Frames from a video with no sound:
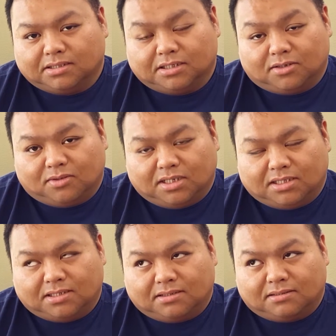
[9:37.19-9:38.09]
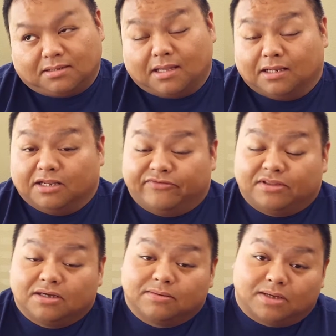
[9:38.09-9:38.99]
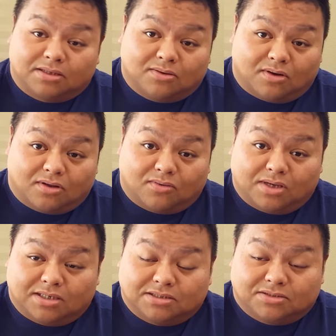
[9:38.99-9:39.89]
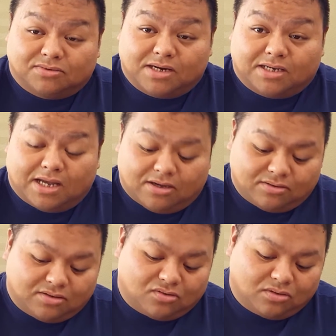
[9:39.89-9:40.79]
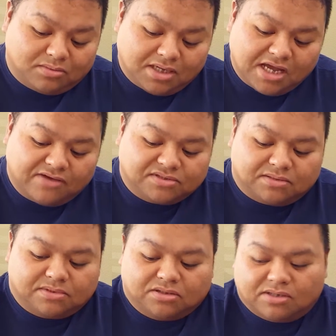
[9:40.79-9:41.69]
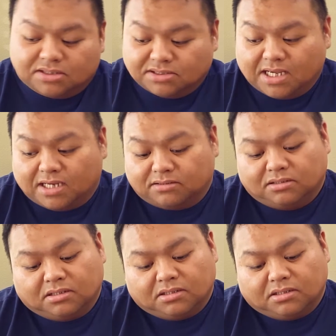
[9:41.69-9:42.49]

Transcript: You know what? I didn't even think about the quote of the week until right now. Normally I have something written down.